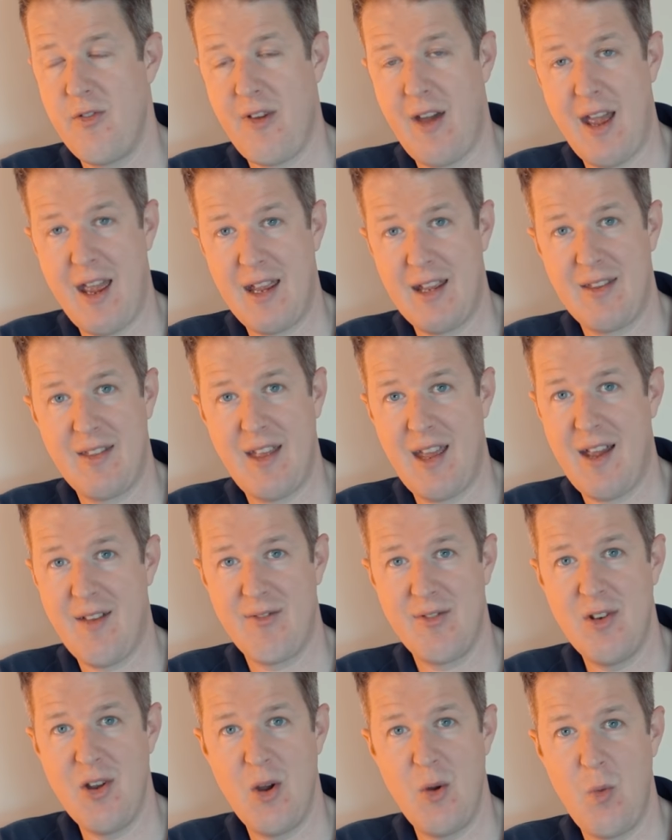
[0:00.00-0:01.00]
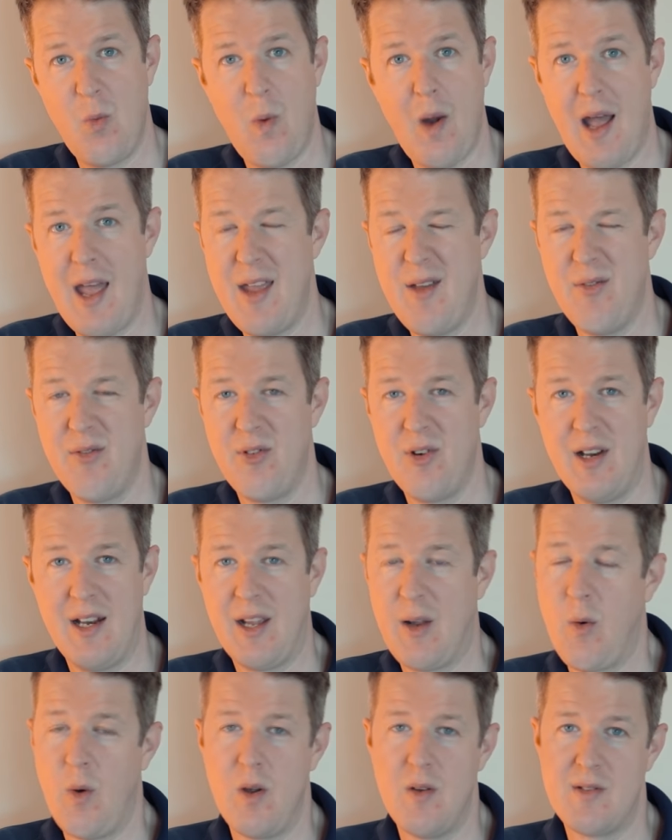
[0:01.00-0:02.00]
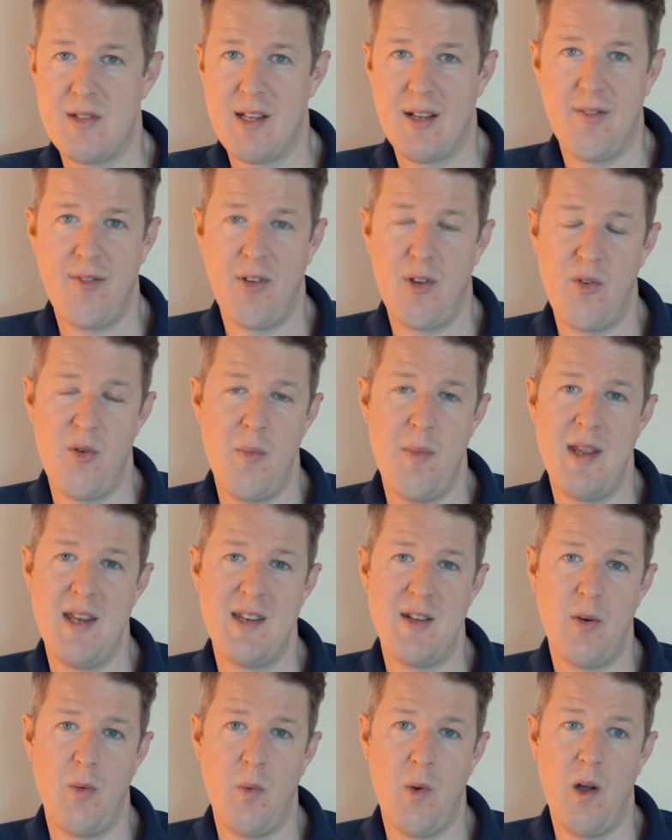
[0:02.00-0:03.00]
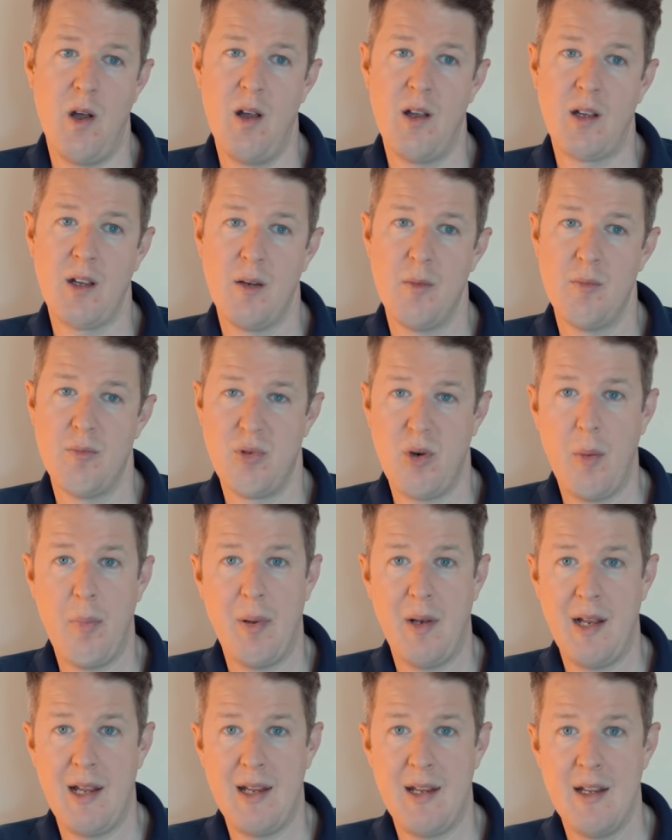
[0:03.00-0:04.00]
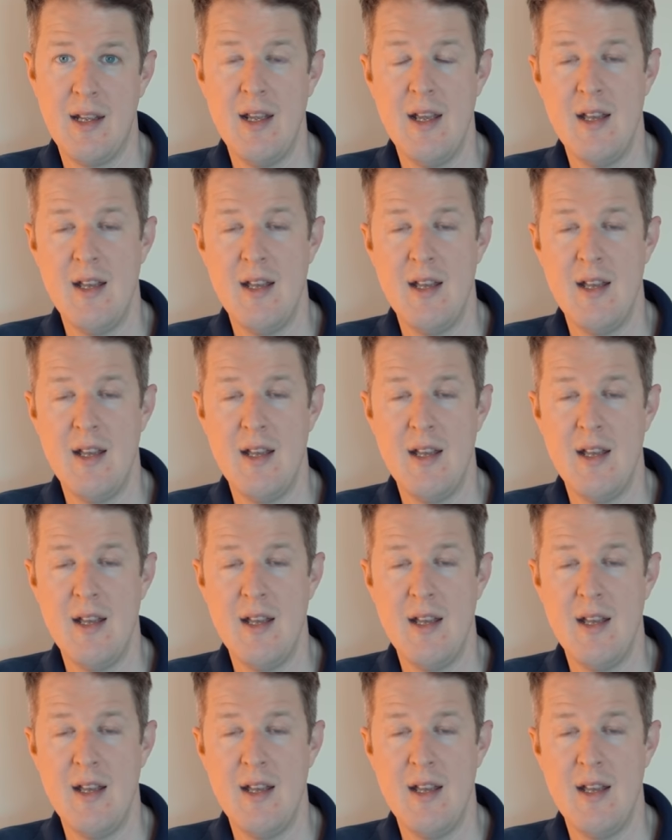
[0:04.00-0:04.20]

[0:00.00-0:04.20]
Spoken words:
vague they have no way of really quoting for the remedial work properly.